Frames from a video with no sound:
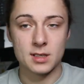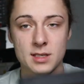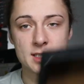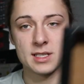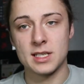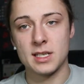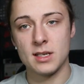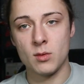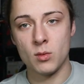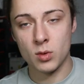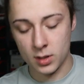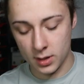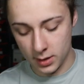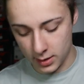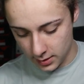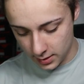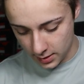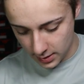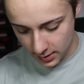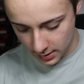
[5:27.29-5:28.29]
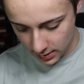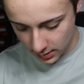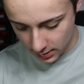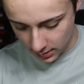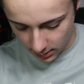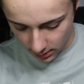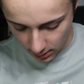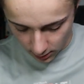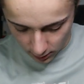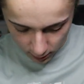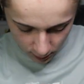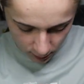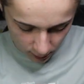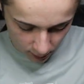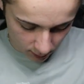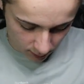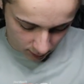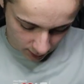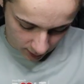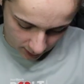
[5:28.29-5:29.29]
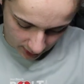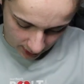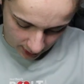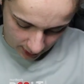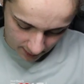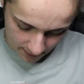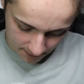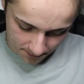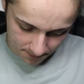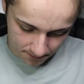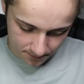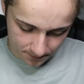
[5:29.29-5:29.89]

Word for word: See what it is. Oh, okay.